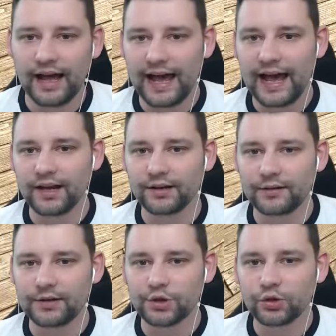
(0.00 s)
And
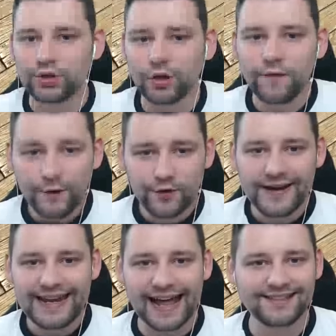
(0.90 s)
should I go for
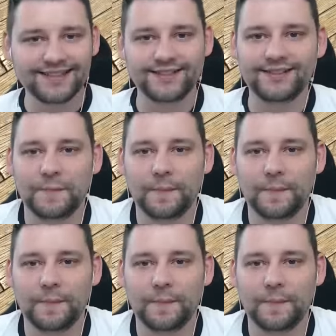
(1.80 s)
Green Lantern?